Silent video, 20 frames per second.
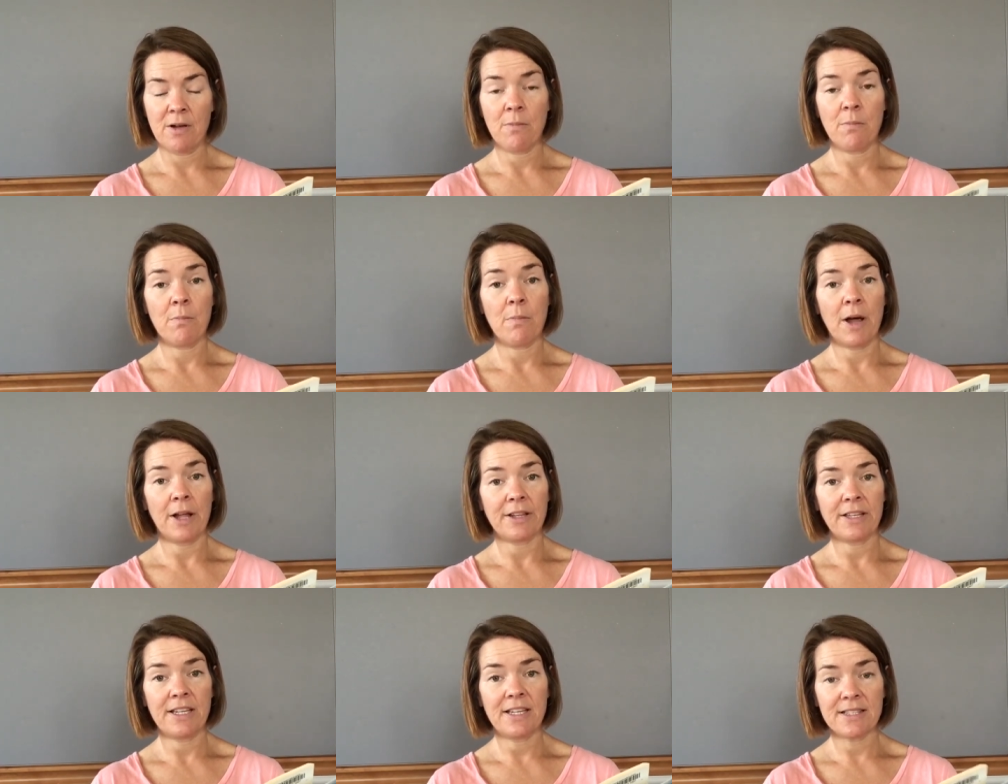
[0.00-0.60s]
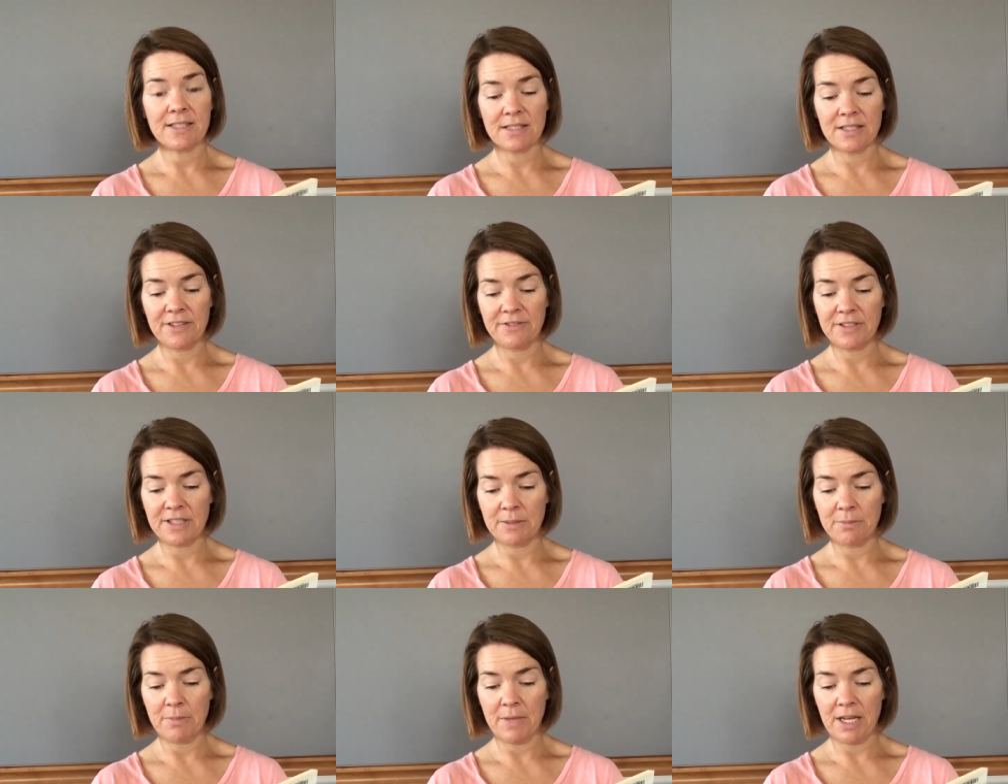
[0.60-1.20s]
Molly has lived
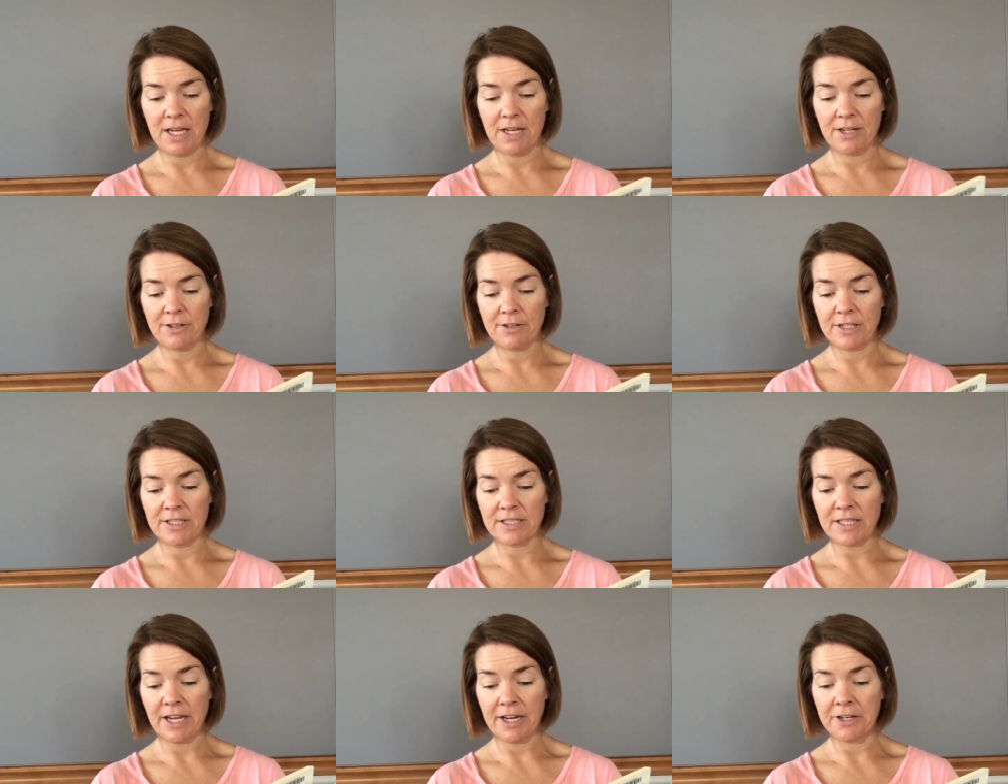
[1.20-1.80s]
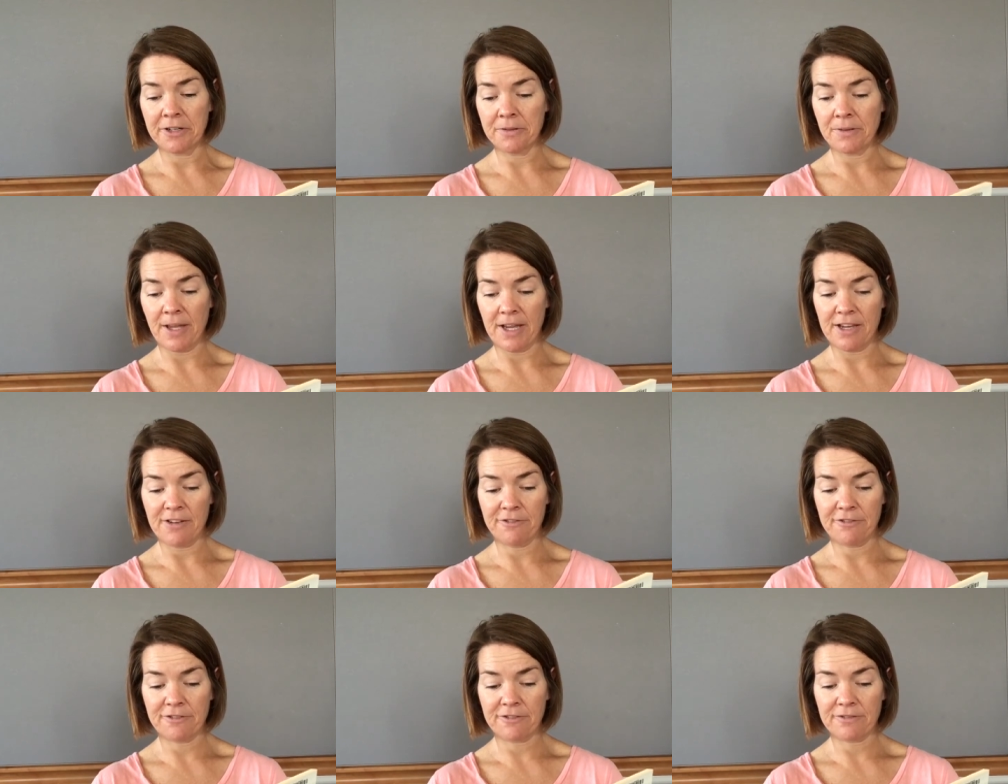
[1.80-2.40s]
in Maine her entire
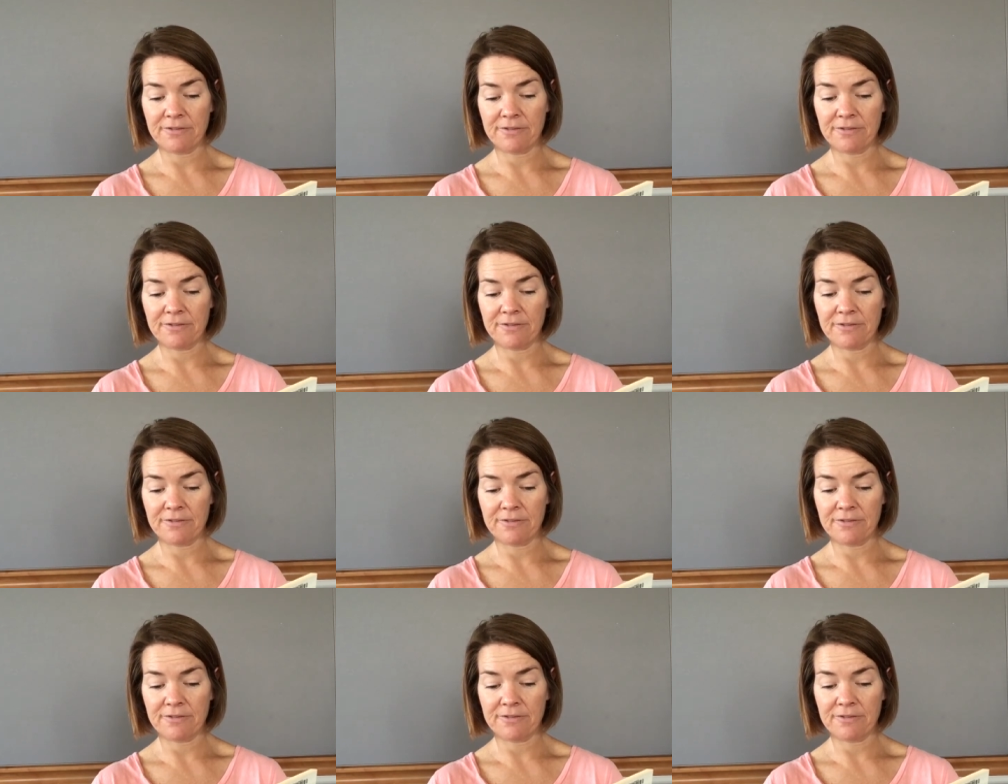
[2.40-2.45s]
life.